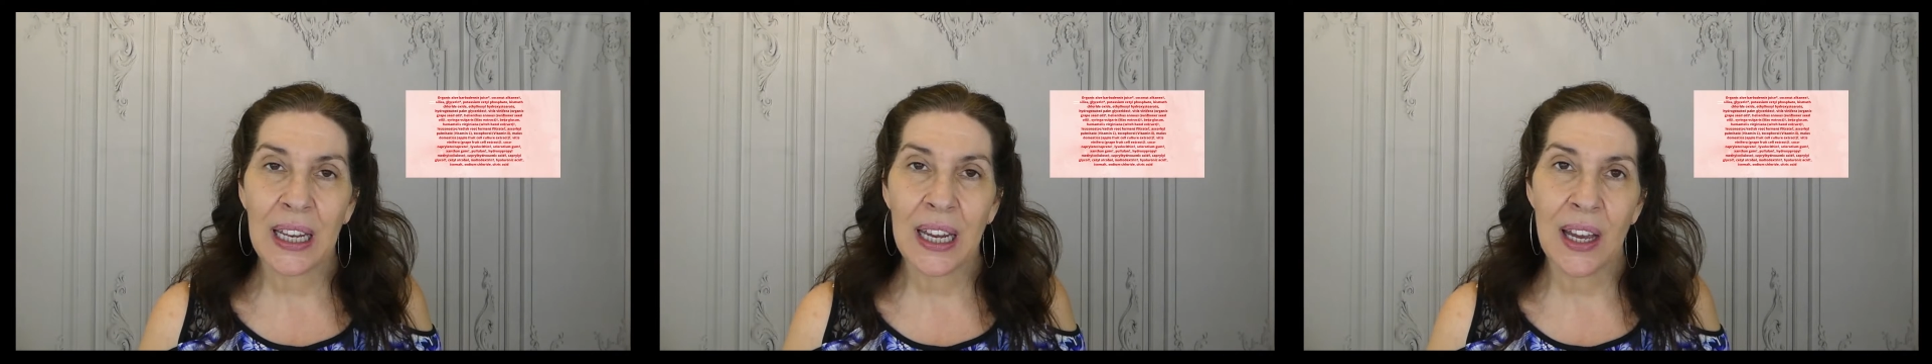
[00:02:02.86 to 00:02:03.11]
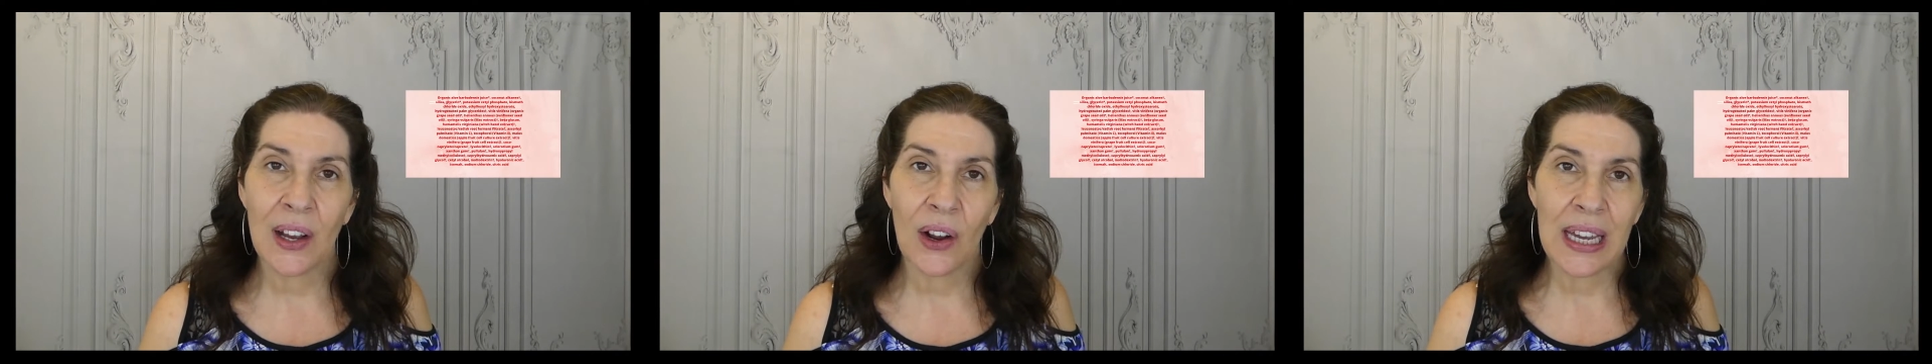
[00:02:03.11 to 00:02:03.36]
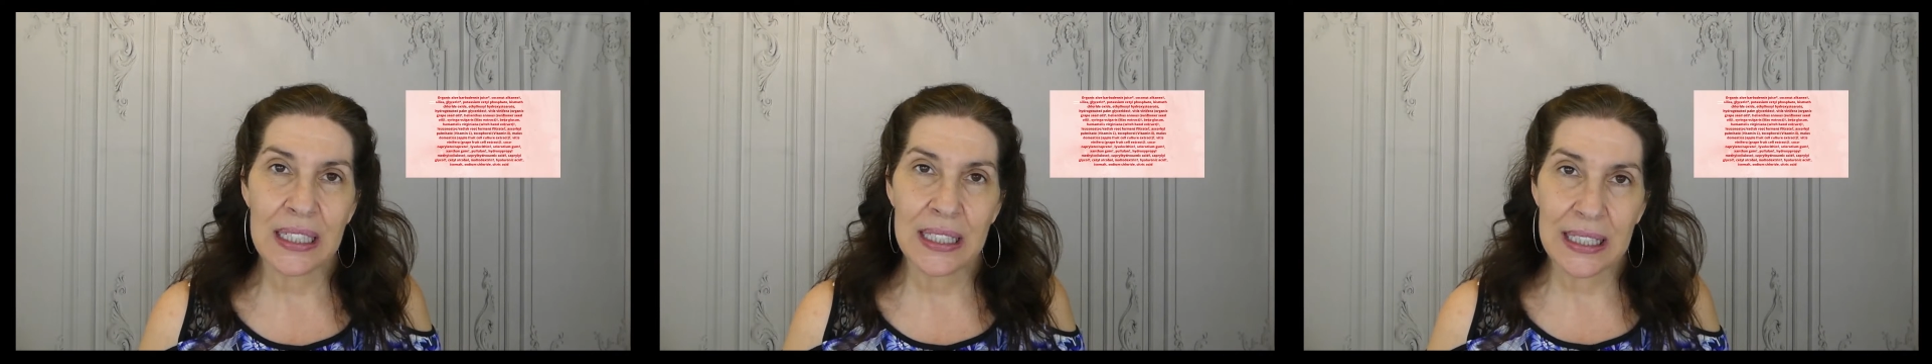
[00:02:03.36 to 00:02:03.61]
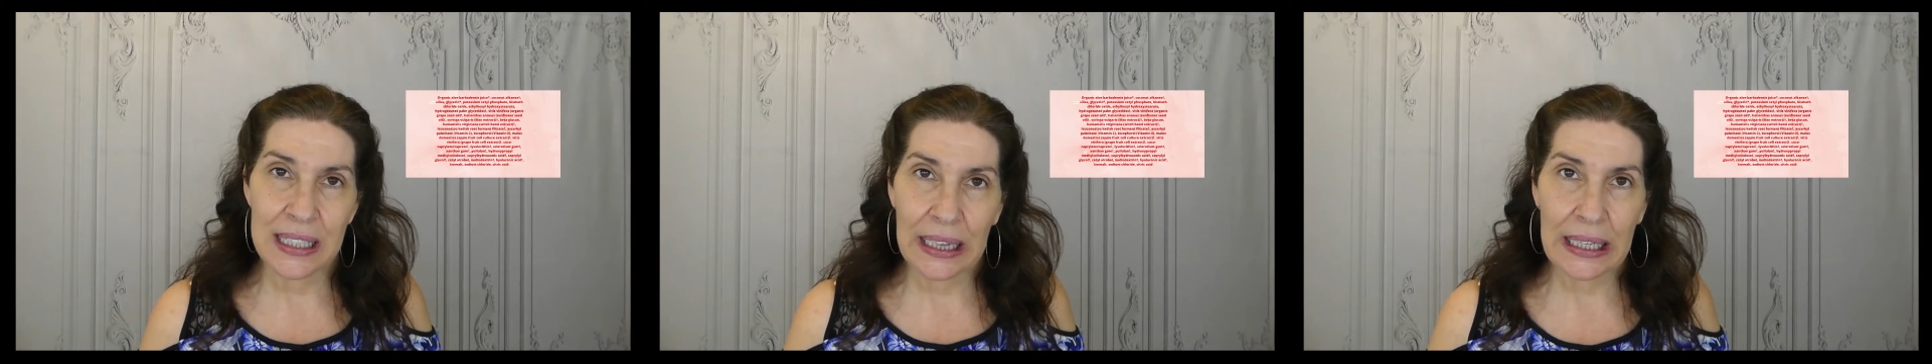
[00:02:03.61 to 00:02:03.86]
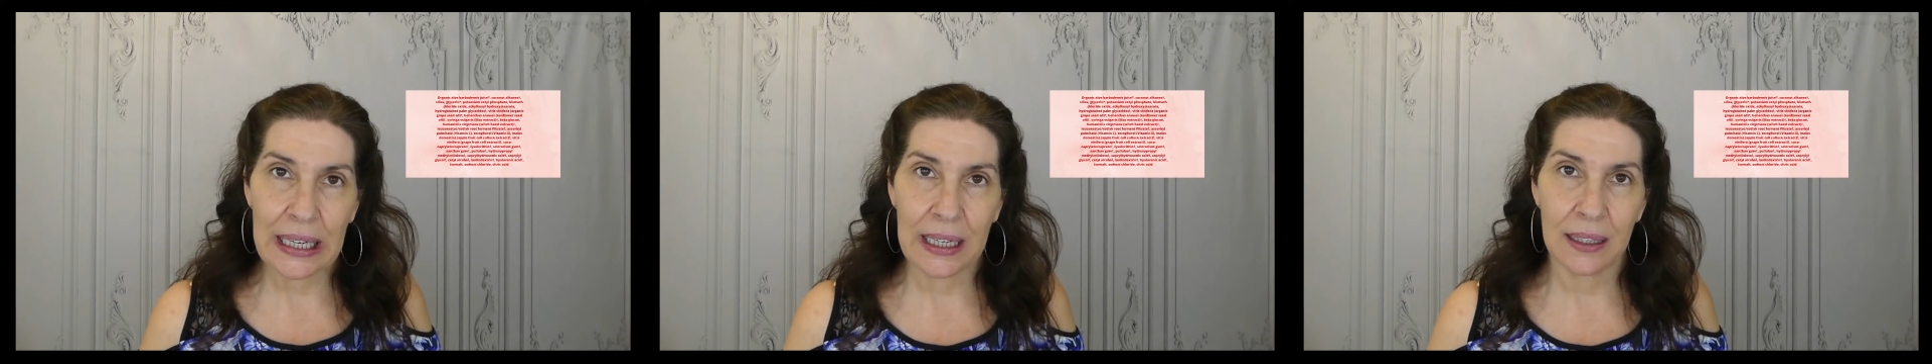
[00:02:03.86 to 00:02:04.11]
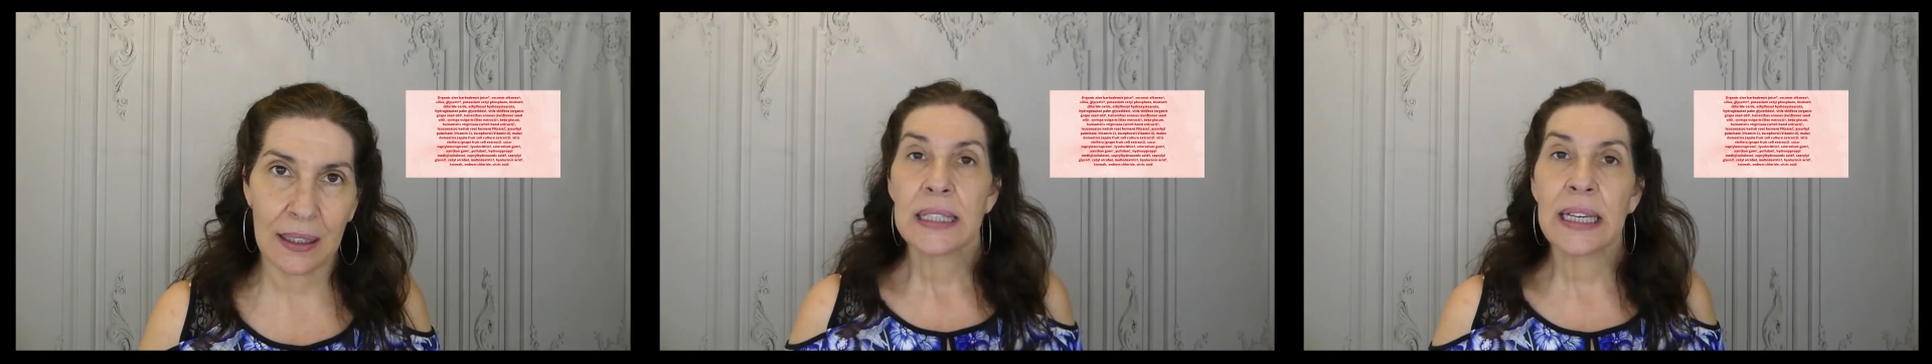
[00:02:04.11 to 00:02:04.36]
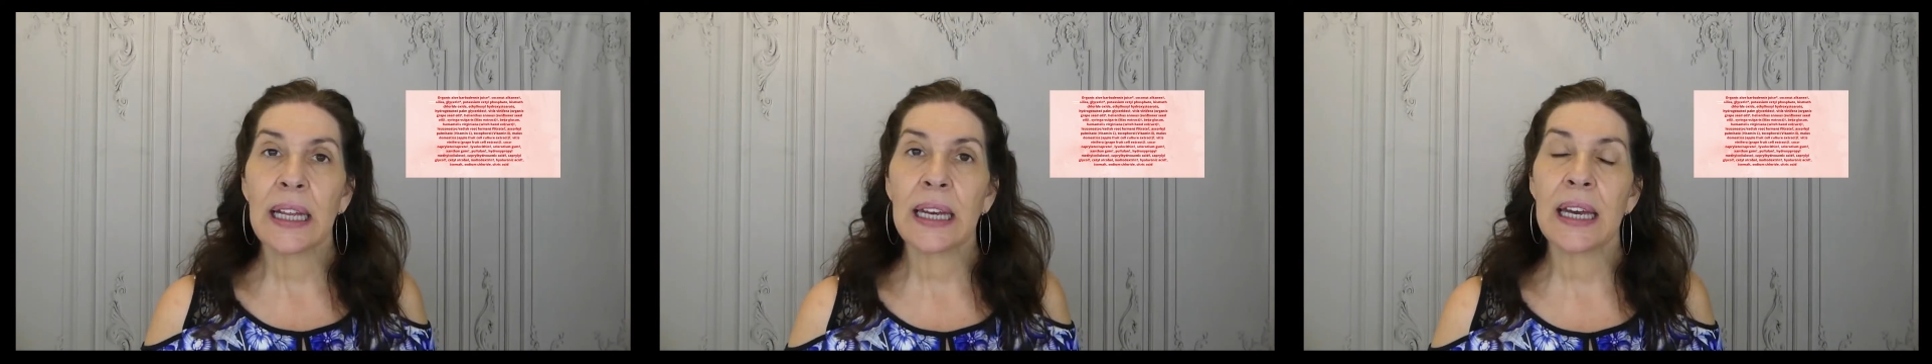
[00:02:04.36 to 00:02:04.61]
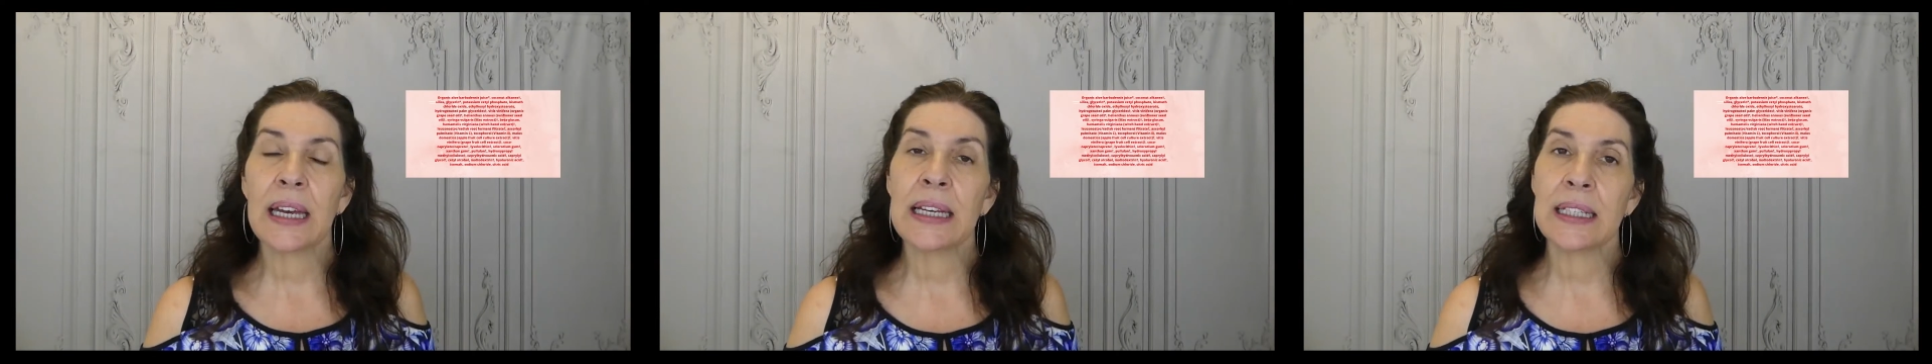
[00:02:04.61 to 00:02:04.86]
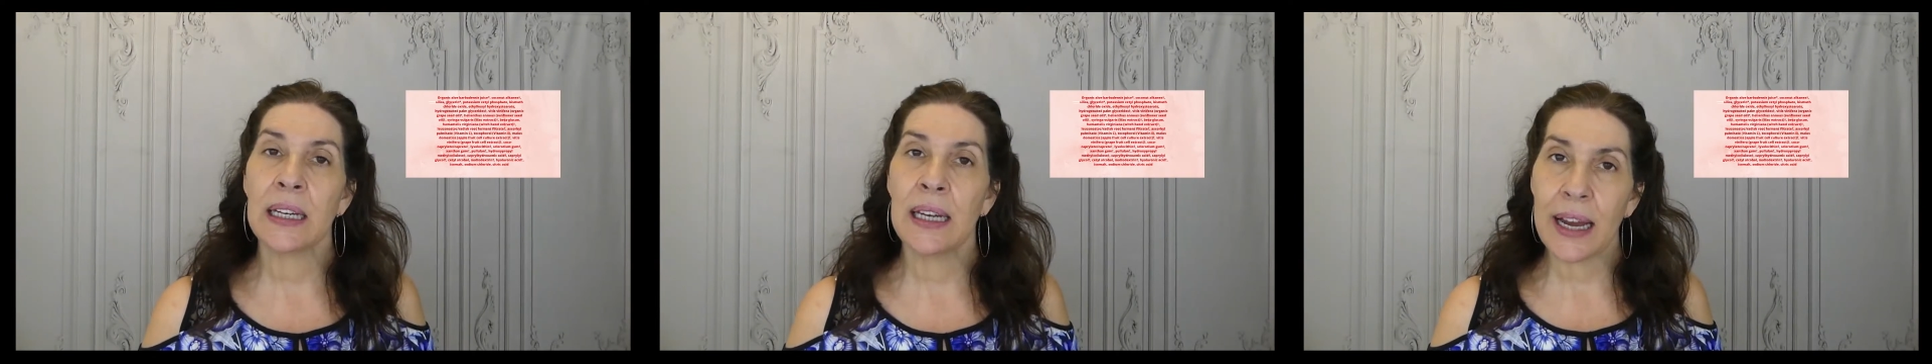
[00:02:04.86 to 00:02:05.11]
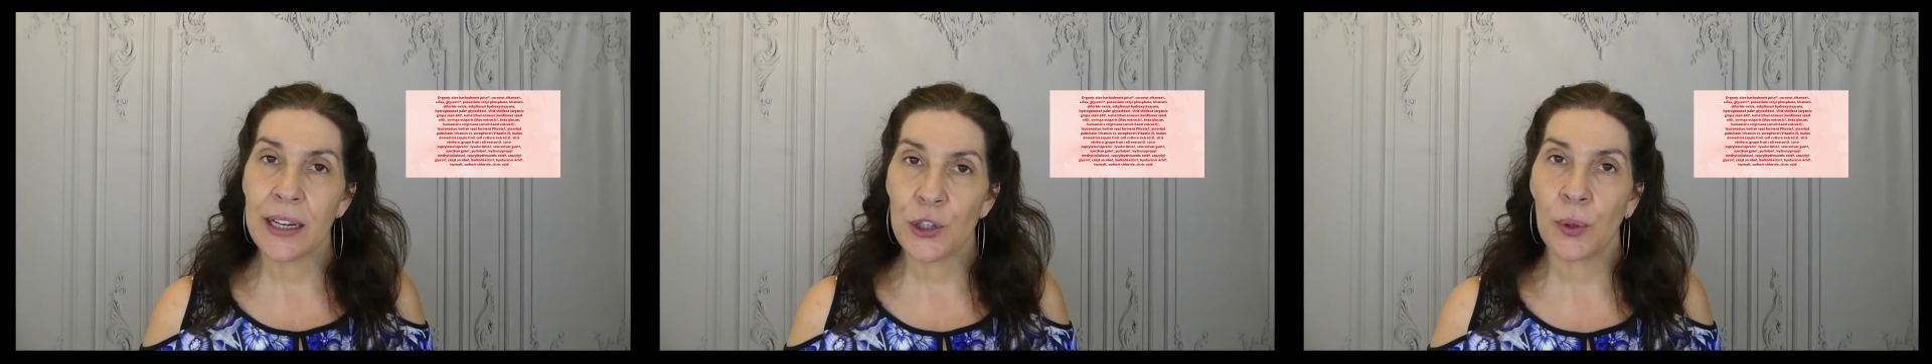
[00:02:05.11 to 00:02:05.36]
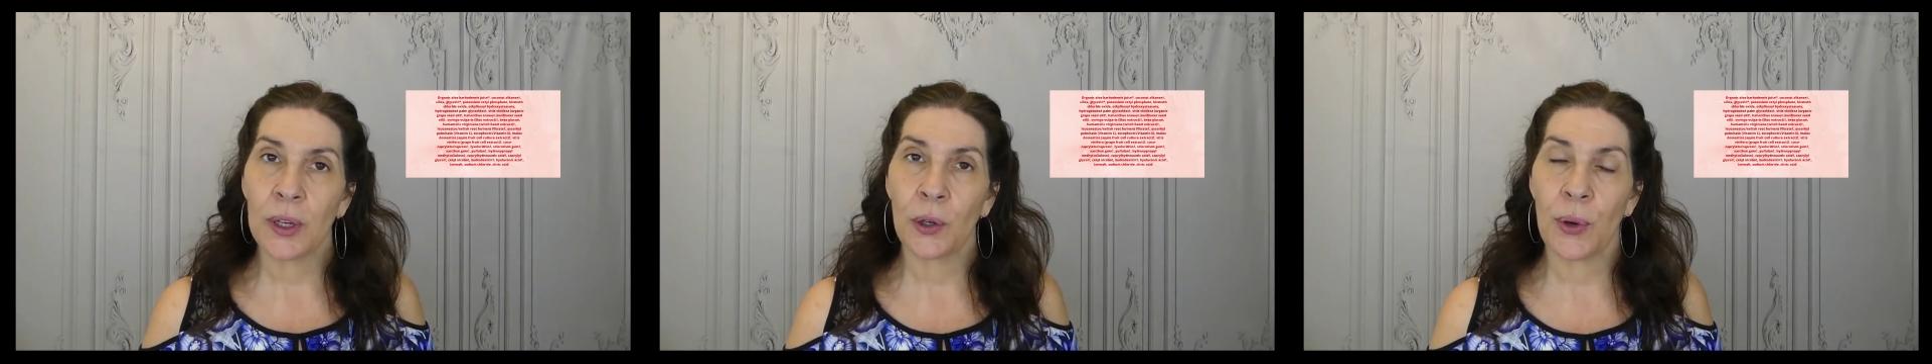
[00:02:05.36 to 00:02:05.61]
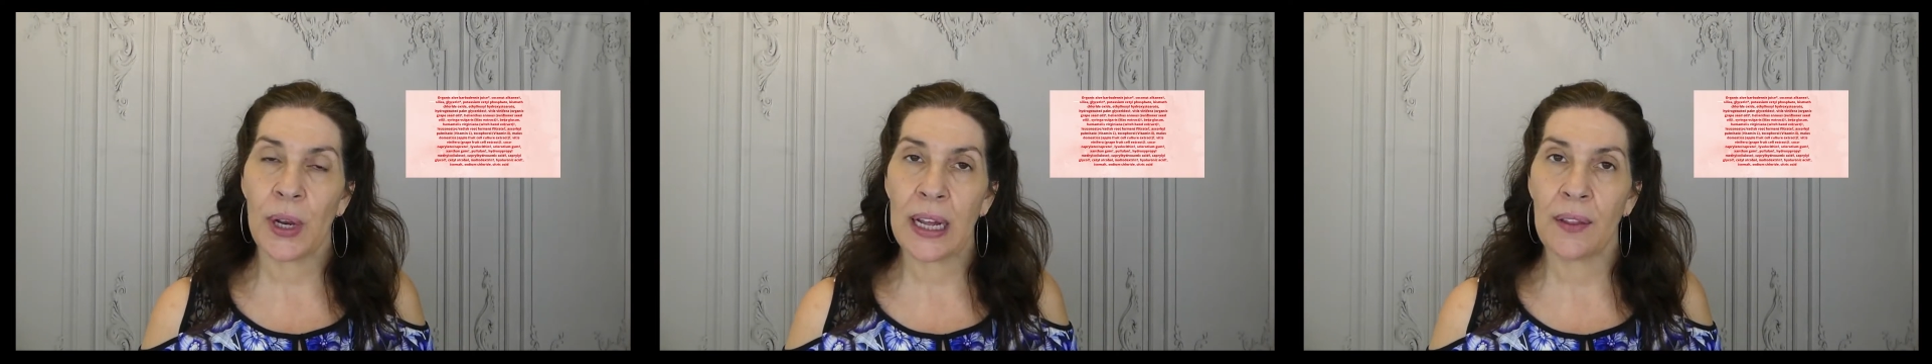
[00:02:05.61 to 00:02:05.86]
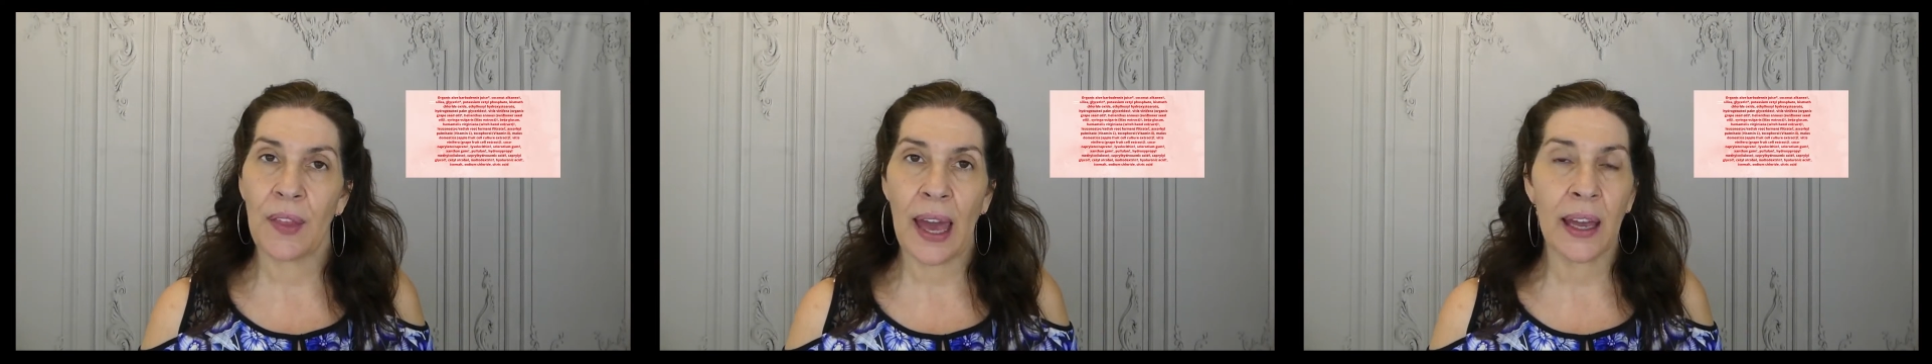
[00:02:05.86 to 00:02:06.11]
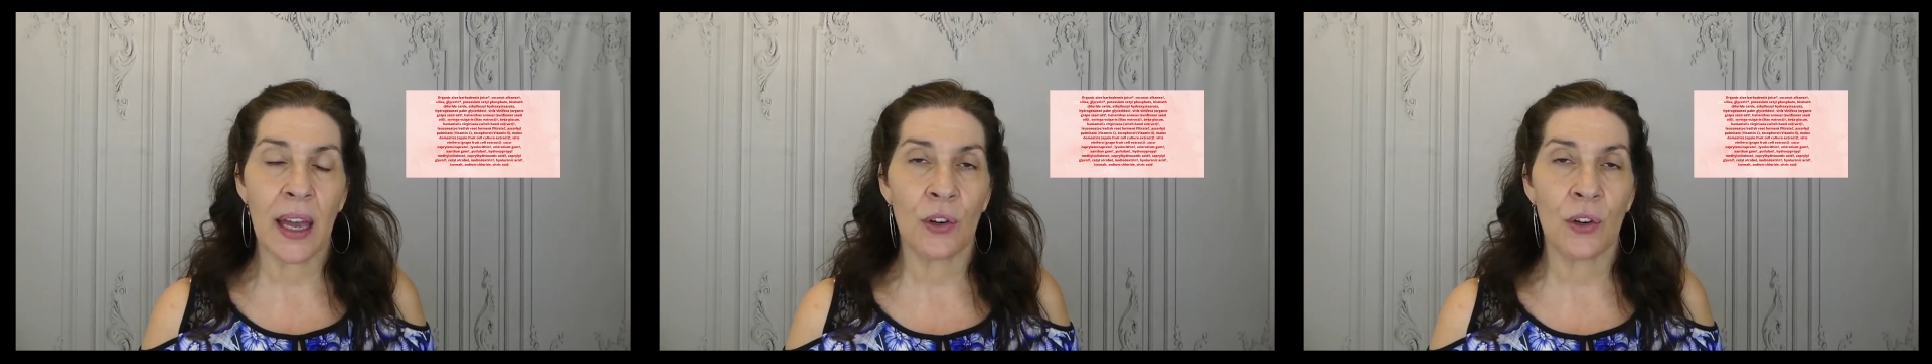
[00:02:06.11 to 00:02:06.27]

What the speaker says: here is silica. Silica is a natural ingredient that can